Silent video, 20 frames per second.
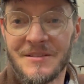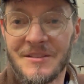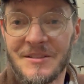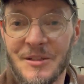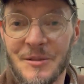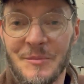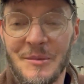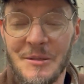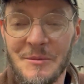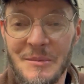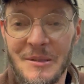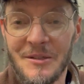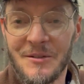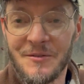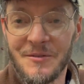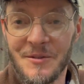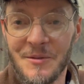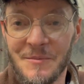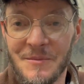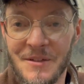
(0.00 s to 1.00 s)
to be built
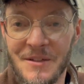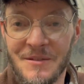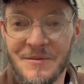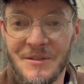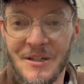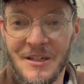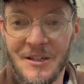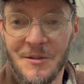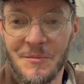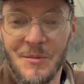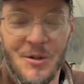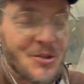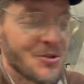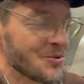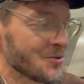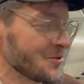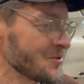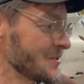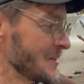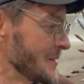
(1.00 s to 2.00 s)
from a, a
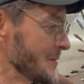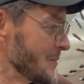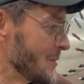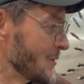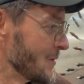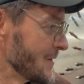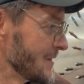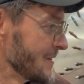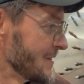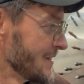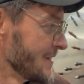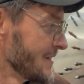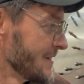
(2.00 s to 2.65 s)
commercial standpoint.